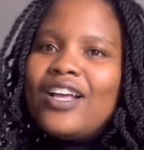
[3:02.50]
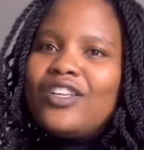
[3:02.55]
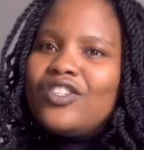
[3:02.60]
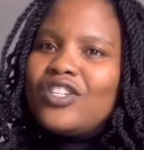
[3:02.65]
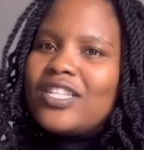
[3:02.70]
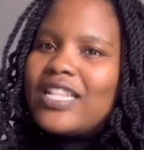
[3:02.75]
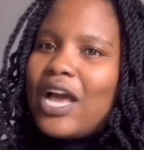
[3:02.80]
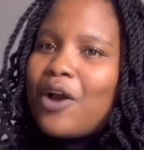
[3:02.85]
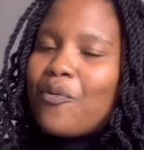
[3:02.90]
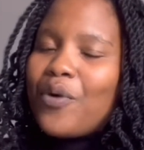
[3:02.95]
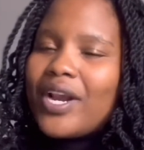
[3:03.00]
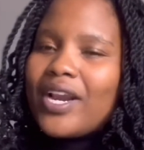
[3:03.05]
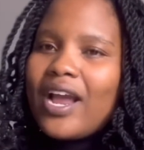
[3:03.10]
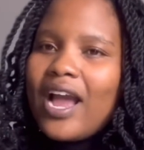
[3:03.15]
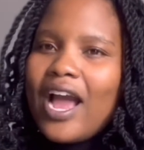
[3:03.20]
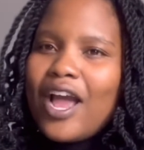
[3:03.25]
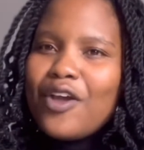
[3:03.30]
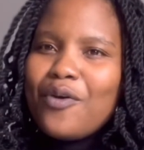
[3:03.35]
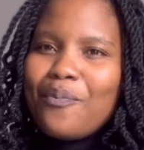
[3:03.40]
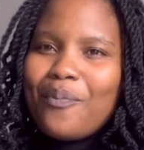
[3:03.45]
she's like, what
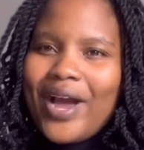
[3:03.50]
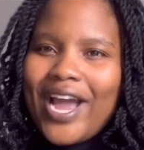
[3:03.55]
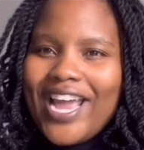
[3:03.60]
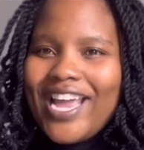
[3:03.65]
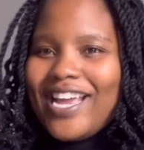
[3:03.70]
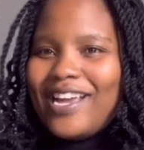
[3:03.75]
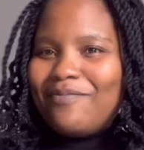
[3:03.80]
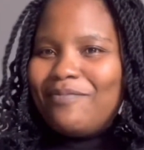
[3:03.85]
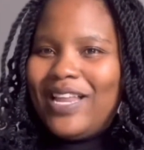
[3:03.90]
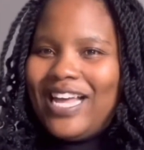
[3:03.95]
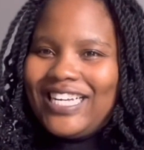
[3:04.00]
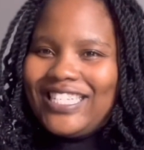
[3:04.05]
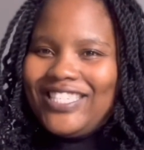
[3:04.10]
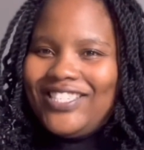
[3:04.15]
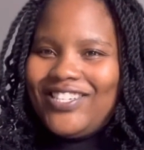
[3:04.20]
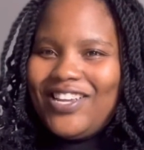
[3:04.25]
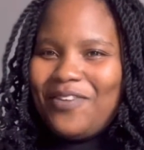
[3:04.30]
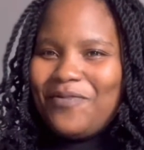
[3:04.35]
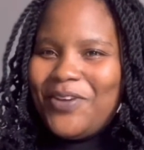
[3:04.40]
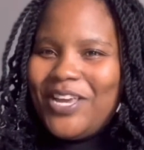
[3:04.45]
car are you buying?
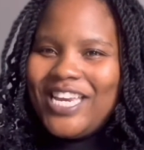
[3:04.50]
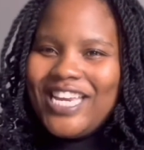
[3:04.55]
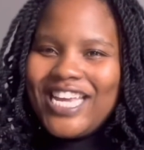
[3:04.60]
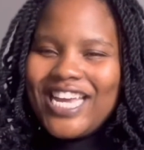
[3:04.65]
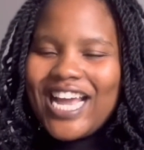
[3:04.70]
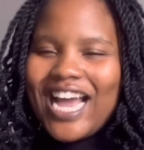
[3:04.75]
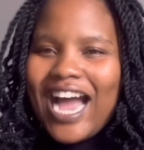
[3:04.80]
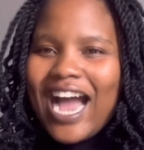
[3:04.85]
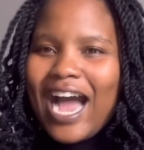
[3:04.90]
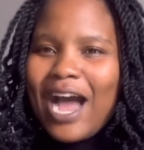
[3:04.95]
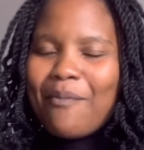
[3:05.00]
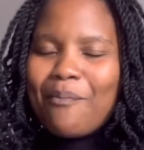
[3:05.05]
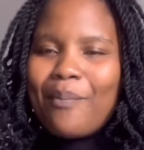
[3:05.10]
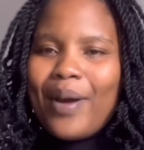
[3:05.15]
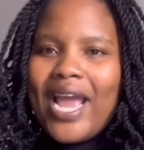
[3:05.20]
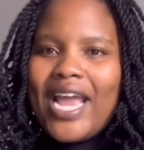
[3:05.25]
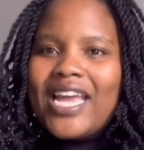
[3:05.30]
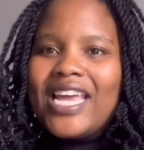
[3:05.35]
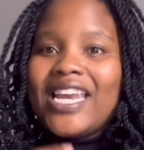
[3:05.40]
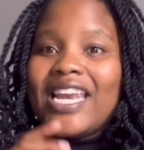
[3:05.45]
Like, Germany car. I'm
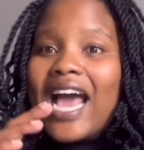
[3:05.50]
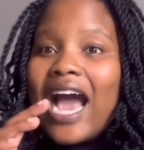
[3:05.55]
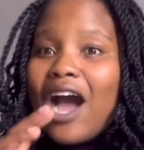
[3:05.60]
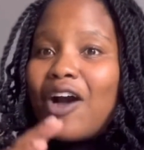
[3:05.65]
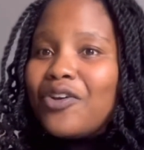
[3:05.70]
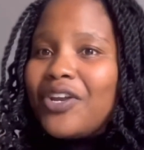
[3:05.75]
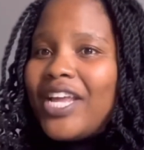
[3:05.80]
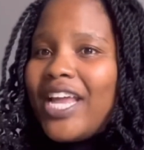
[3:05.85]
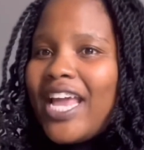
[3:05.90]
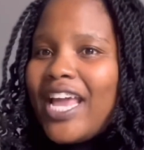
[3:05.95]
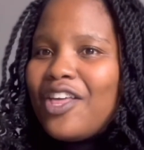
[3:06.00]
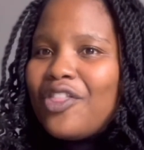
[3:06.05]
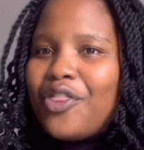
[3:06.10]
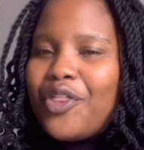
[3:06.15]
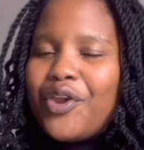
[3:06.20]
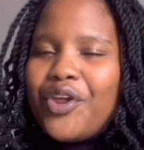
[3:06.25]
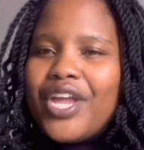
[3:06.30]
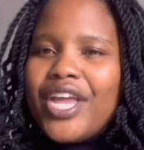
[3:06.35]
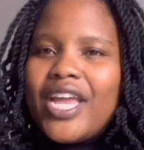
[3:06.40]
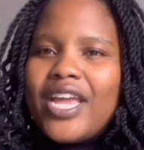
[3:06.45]
buying an Audi
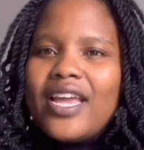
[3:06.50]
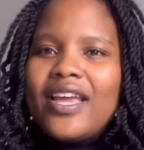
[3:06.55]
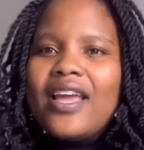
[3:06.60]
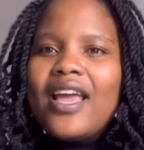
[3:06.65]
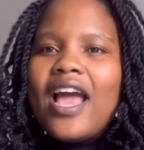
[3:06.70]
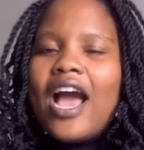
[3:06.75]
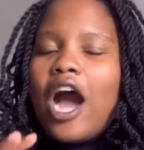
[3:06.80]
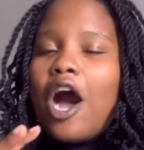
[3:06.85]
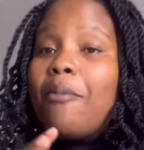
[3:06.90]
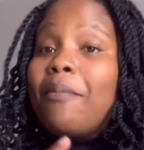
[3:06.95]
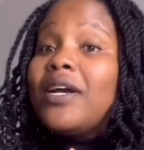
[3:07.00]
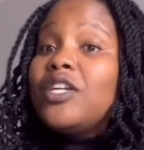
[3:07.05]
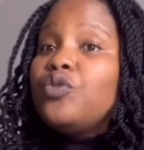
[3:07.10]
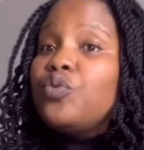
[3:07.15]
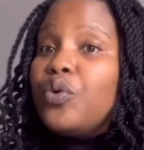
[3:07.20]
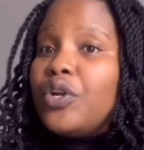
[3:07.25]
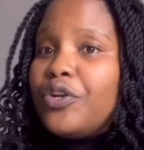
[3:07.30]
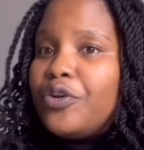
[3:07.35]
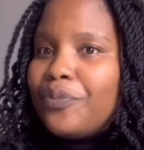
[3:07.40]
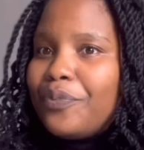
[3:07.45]
A3. How
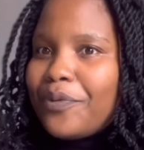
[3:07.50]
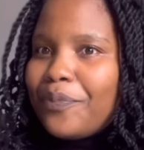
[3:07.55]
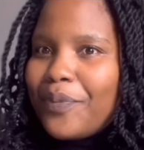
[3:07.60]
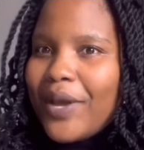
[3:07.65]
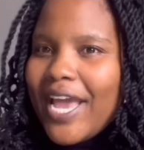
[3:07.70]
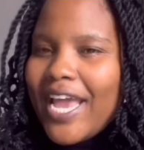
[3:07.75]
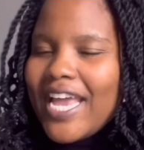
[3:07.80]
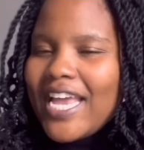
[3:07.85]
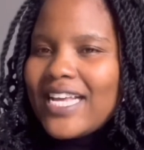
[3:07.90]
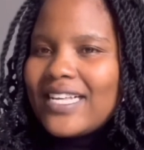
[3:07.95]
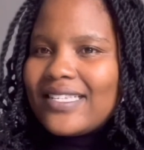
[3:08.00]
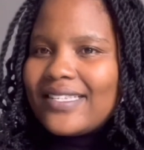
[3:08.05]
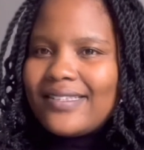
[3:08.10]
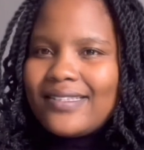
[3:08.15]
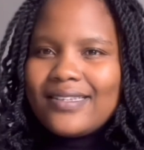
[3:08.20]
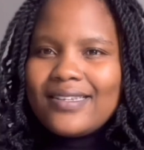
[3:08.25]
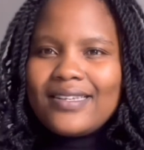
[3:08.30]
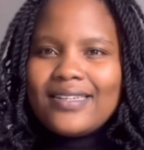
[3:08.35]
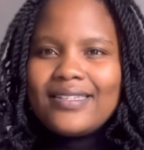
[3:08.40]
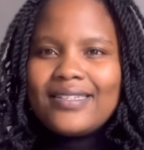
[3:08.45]
much will you be paying,
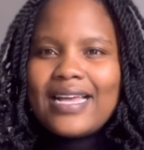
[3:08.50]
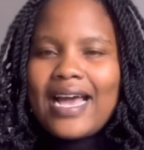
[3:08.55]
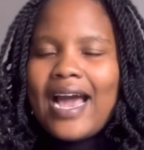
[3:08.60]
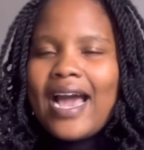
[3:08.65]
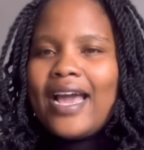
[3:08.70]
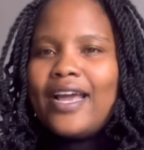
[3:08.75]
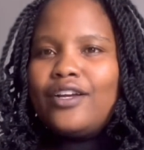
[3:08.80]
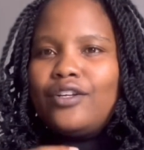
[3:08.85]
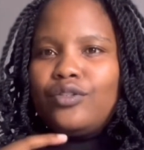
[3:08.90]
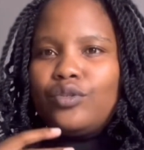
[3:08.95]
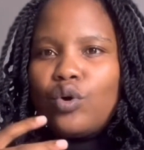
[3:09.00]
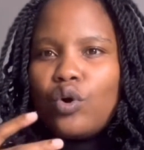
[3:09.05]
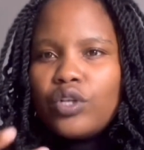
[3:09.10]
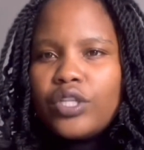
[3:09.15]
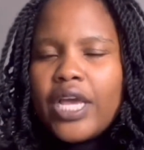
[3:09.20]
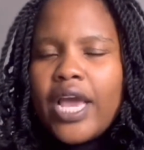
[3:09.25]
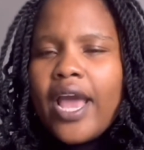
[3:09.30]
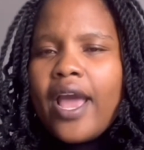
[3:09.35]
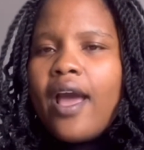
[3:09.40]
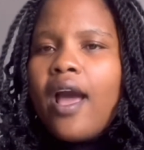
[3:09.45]
sis? I
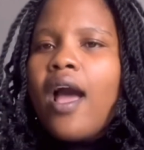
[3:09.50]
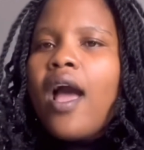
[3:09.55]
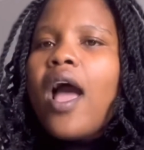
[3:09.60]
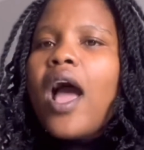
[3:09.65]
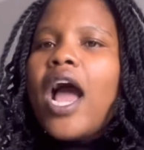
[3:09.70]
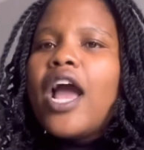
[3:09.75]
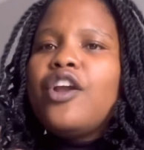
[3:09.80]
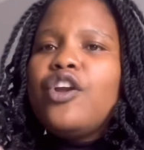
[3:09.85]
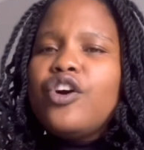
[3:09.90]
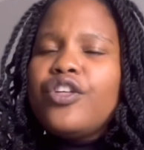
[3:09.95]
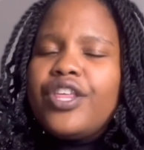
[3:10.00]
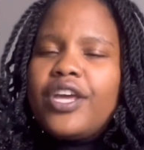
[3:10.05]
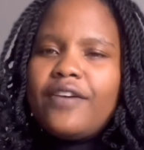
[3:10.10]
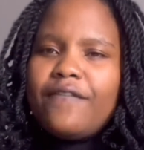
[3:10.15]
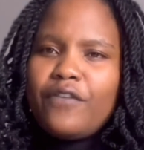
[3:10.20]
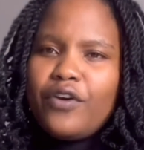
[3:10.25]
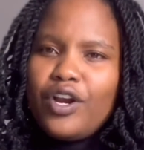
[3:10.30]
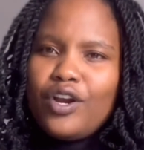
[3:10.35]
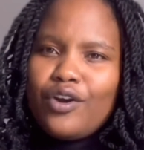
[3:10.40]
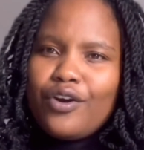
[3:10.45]
told her, I know
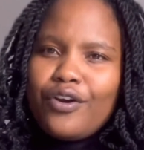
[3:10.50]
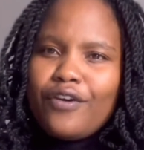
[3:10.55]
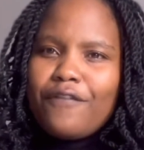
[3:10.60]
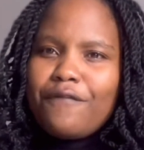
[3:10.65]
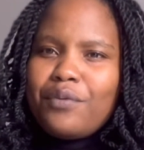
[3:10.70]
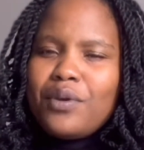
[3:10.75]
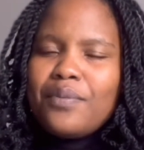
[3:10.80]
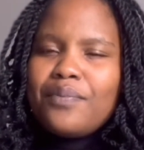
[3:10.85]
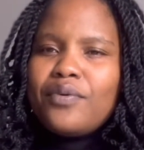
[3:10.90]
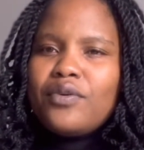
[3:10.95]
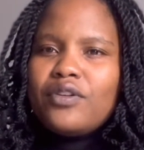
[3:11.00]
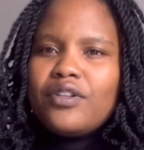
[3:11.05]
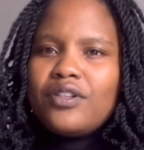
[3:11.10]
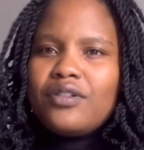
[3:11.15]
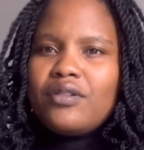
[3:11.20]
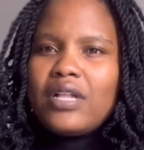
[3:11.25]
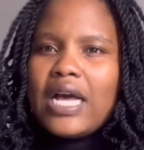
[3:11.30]
that for a lot of people,